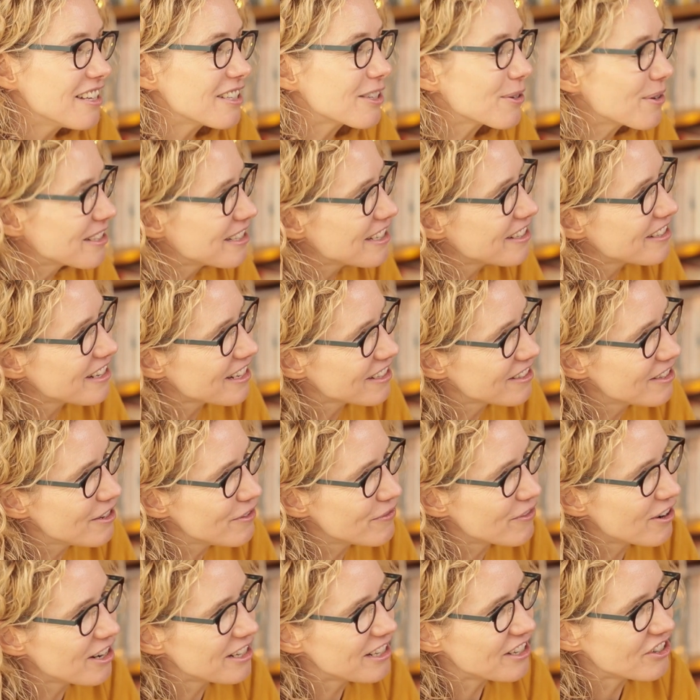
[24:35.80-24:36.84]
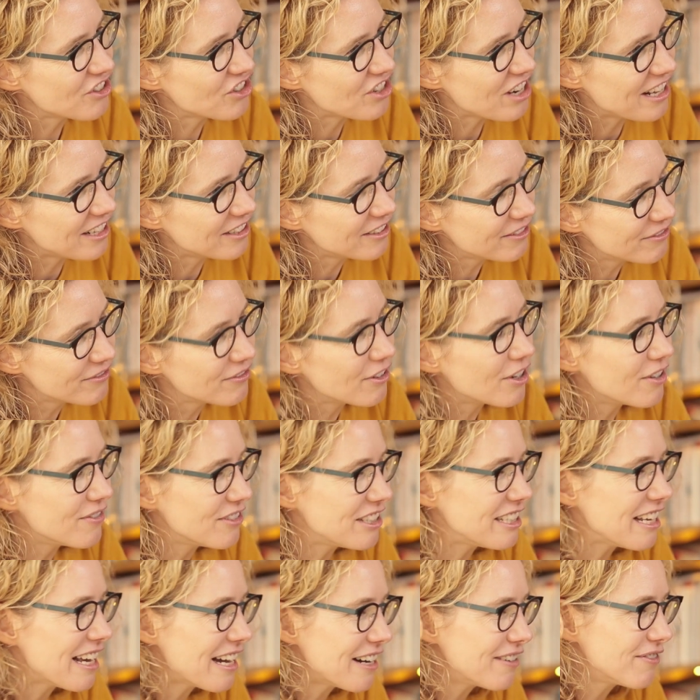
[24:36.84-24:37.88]
So I suggest you find a shelf,
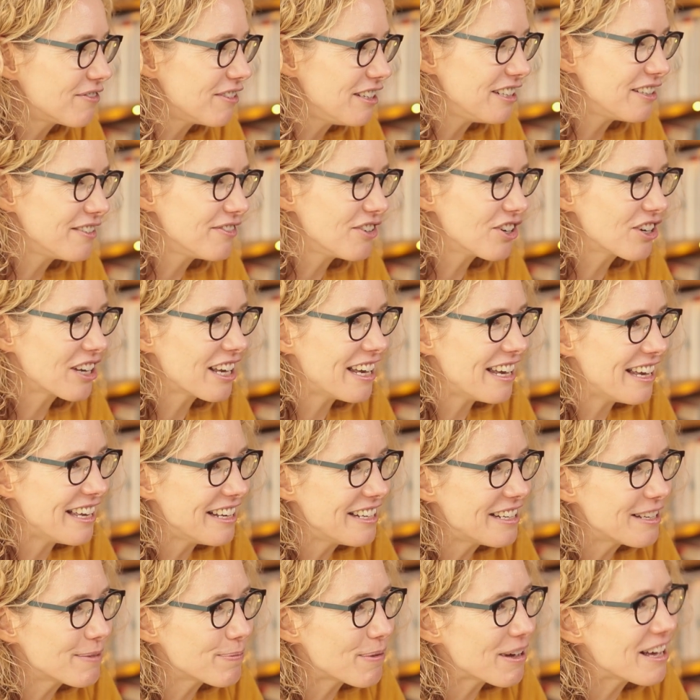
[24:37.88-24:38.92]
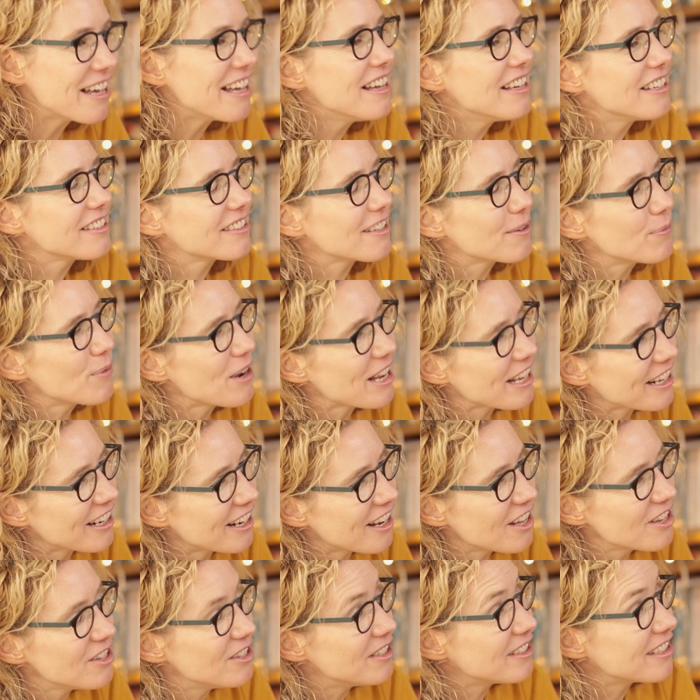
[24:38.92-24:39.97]
obviously out of reach of your kids, but somewhere
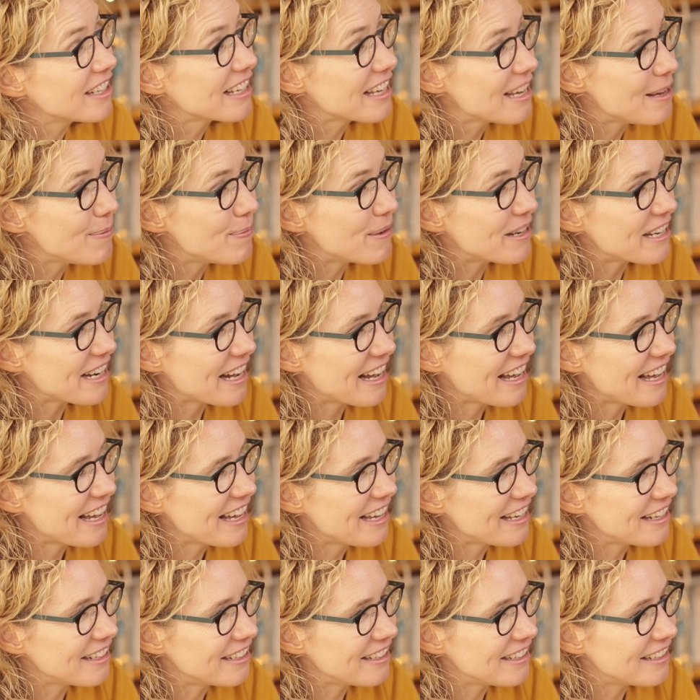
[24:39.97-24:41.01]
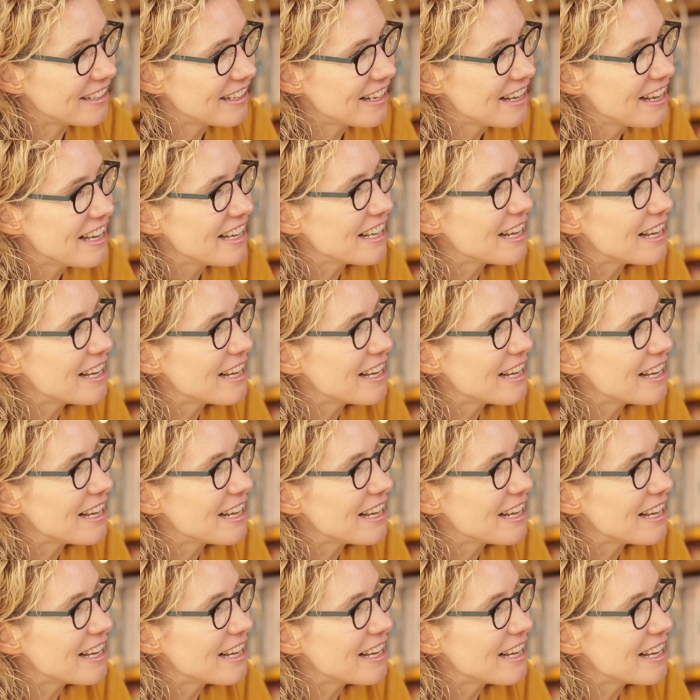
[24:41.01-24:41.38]
close and keep it to hand.